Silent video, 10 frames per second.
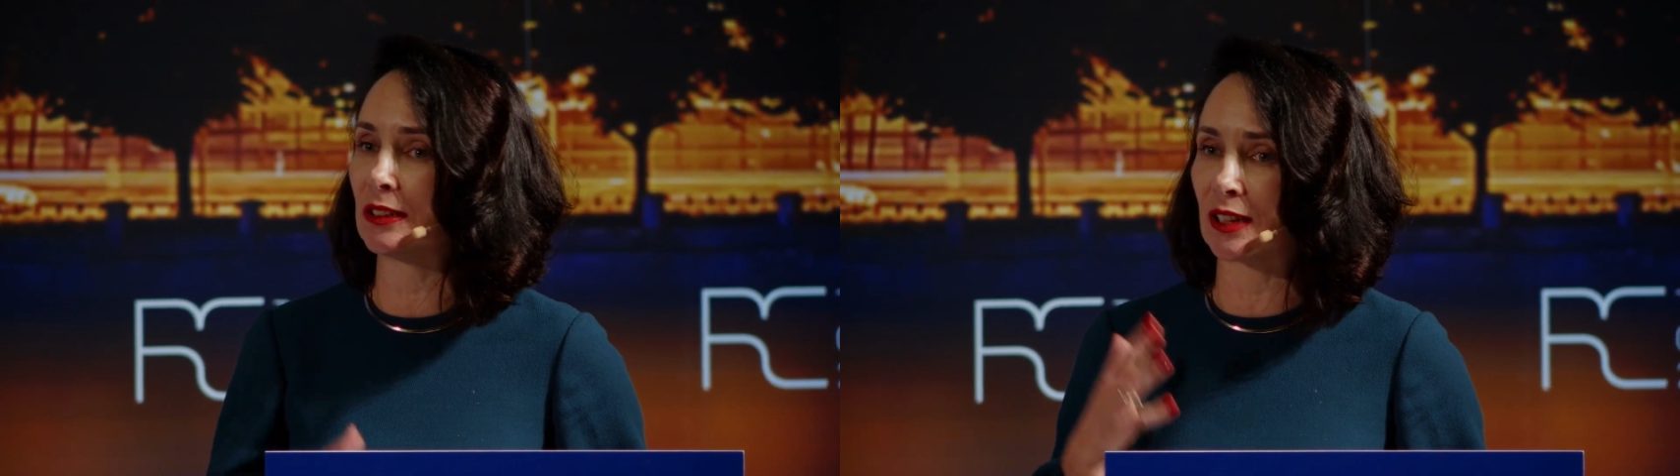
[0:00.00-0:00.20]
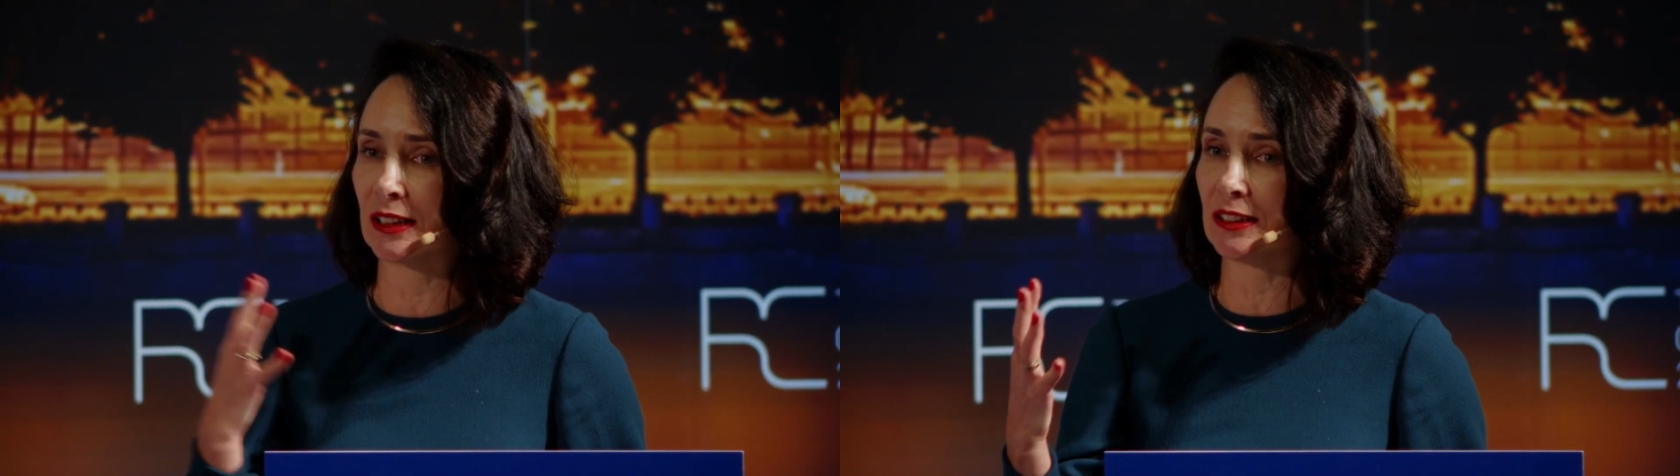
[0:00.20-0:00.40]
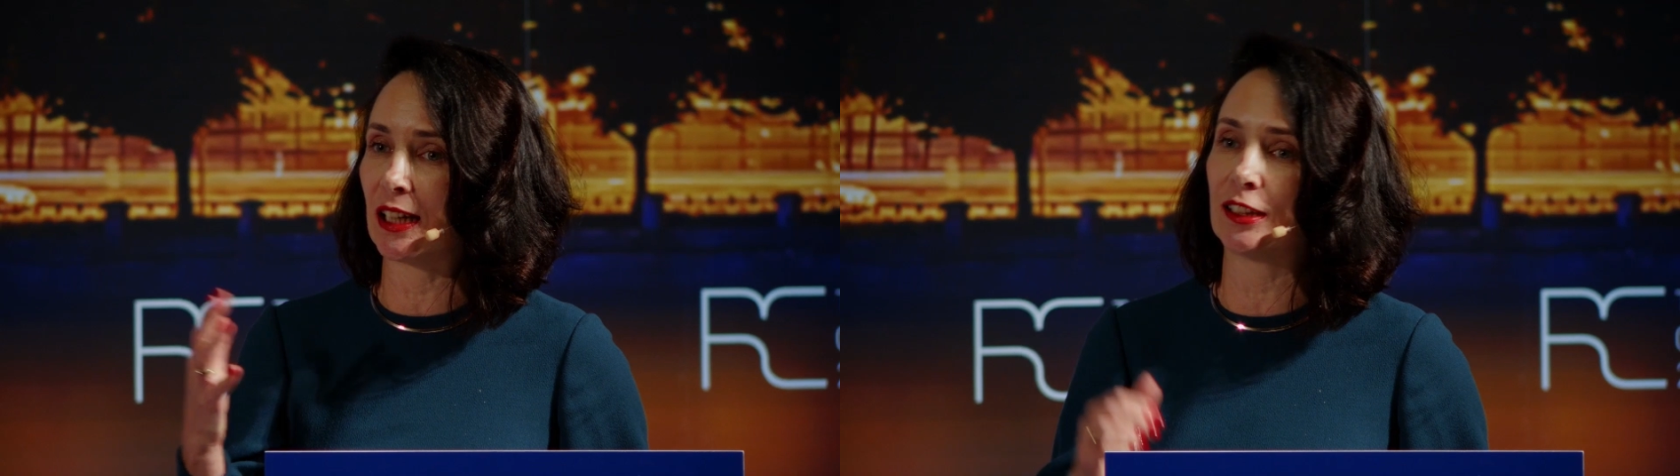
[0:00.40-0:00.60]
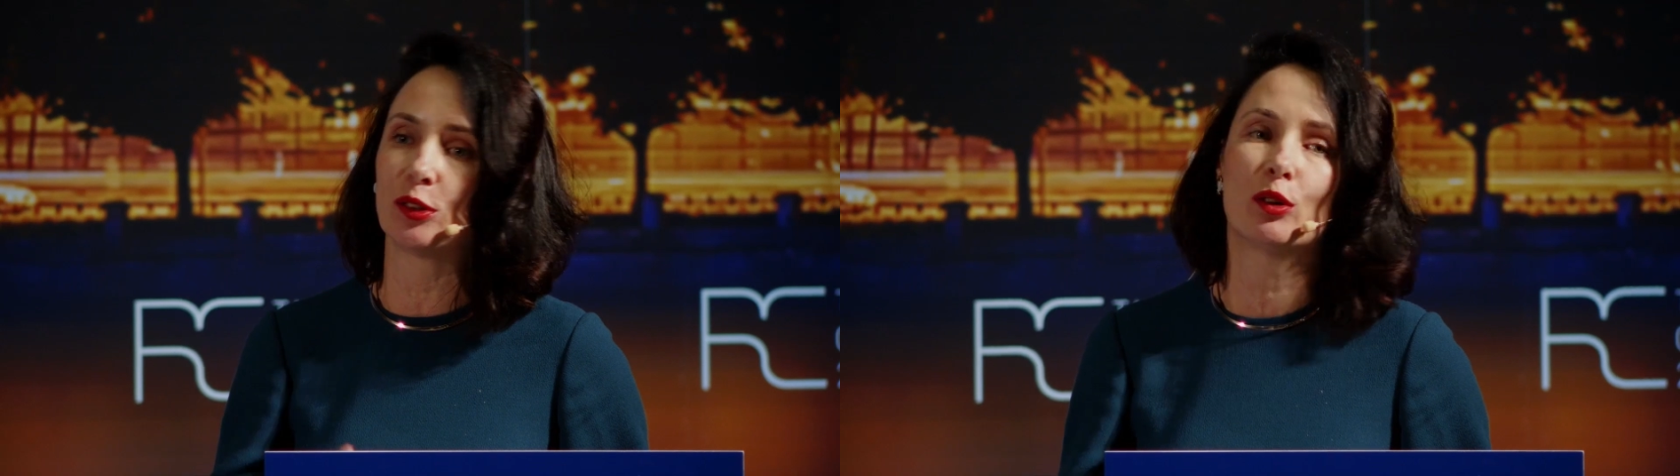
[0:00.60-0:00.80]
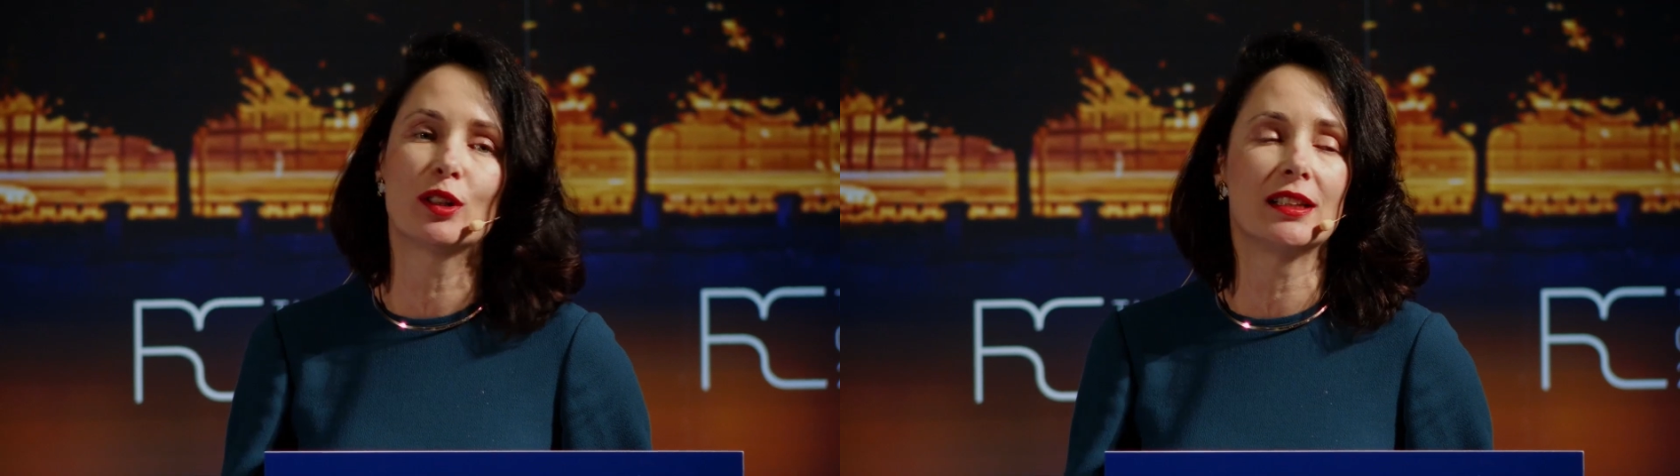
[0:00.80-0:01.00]
has started
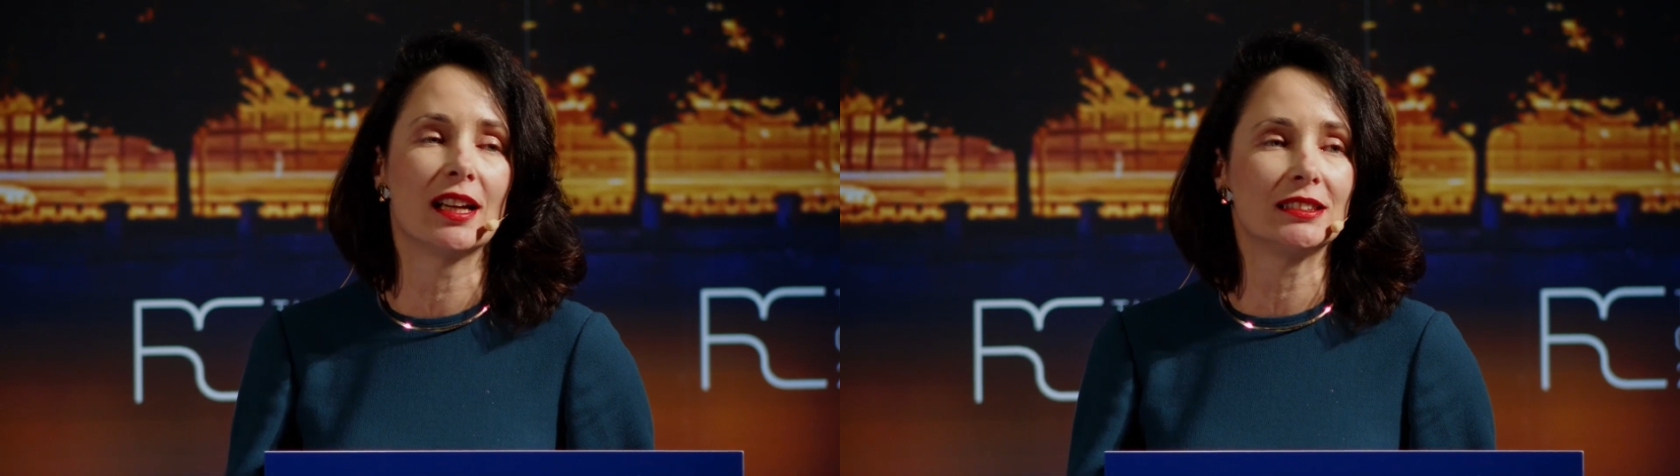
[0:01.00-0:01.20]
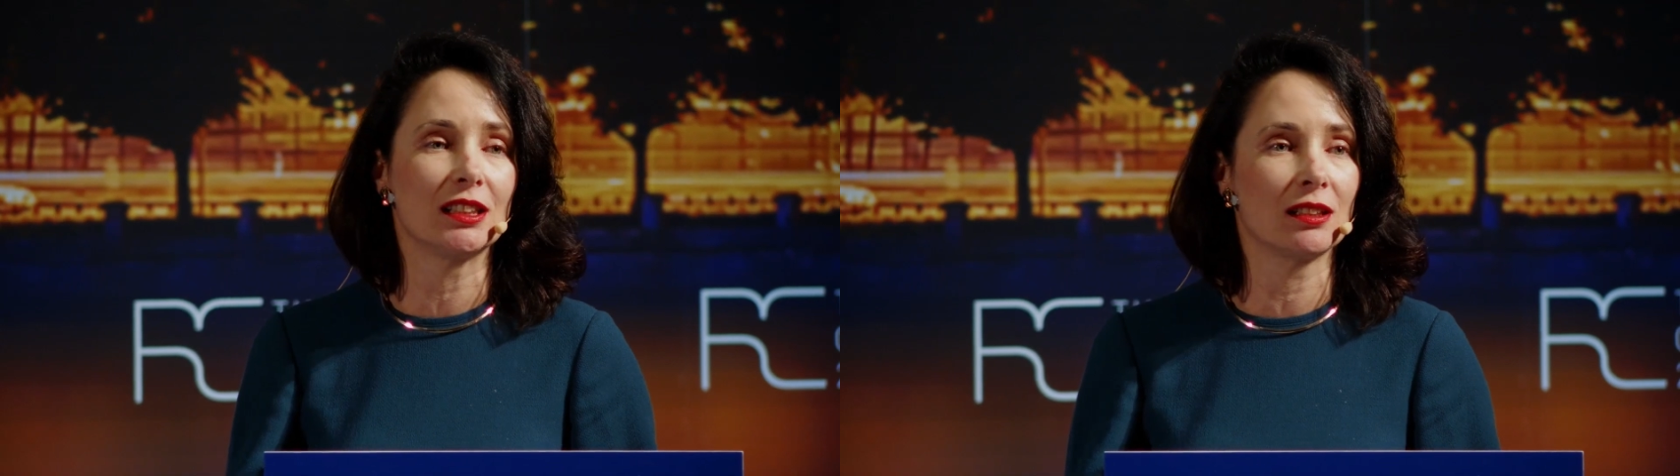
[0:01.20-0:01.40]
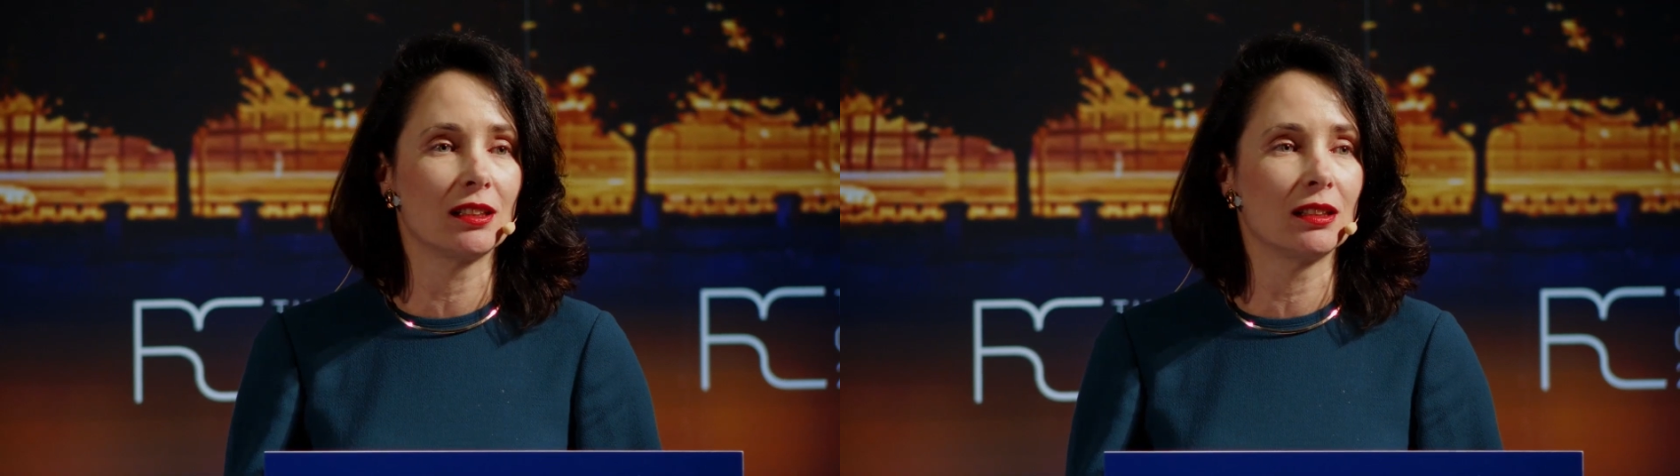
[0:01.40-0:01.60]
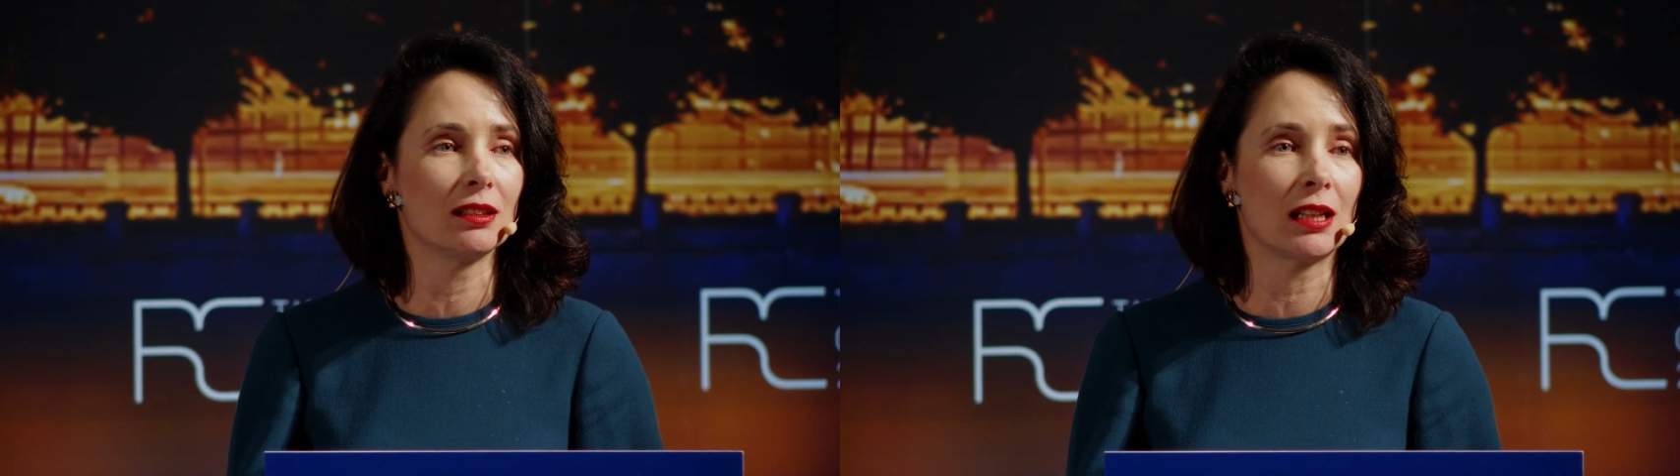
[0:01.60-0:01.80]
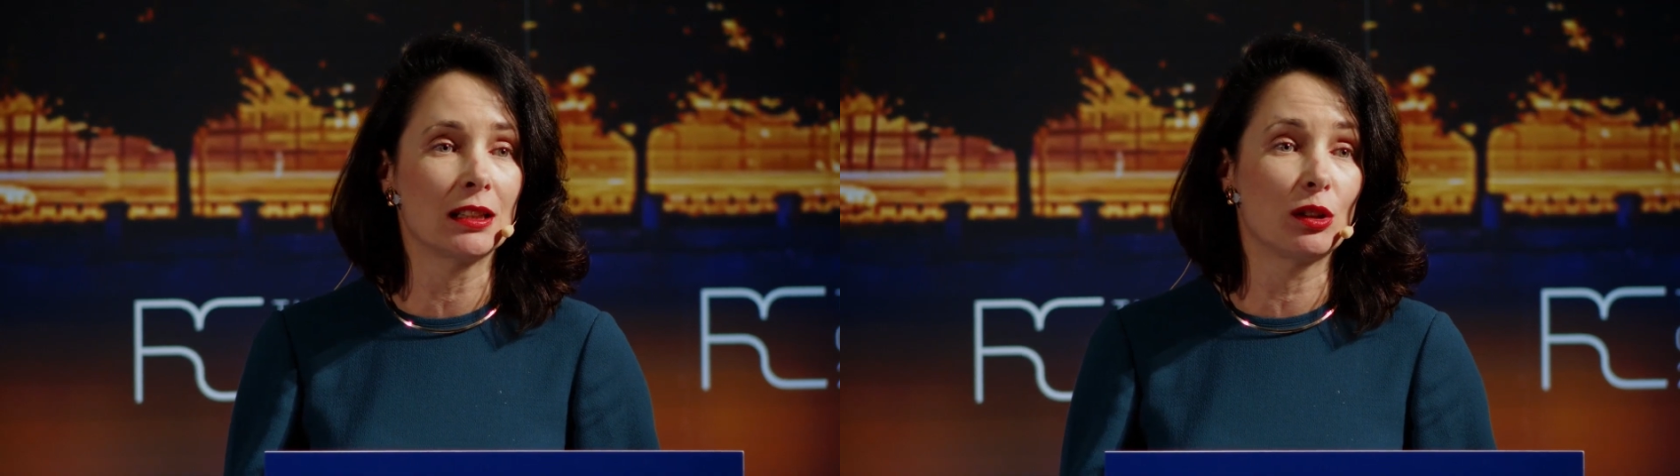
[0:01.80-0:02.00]
organizing uh, a
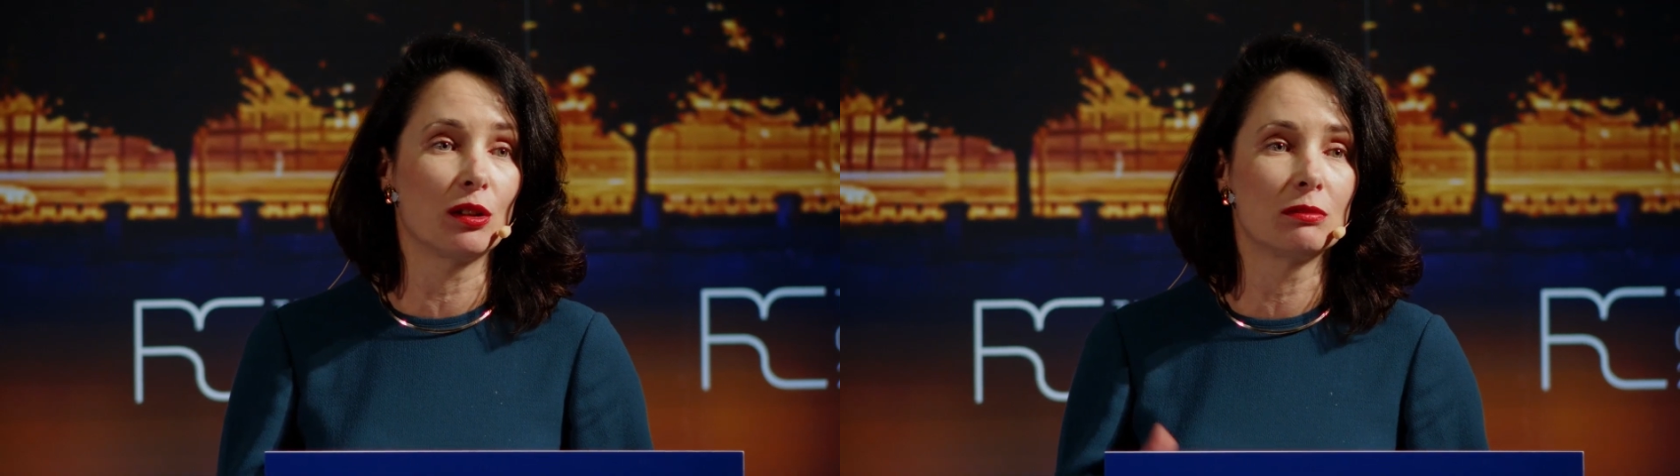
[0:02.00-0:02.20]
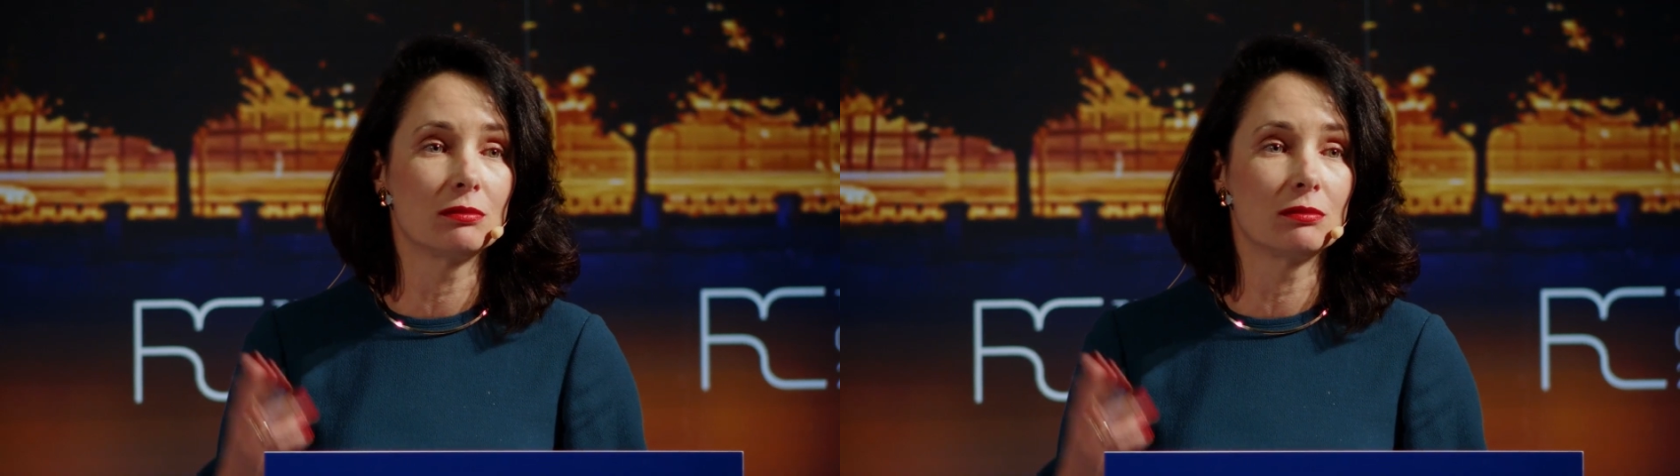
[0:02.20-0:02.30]
Lato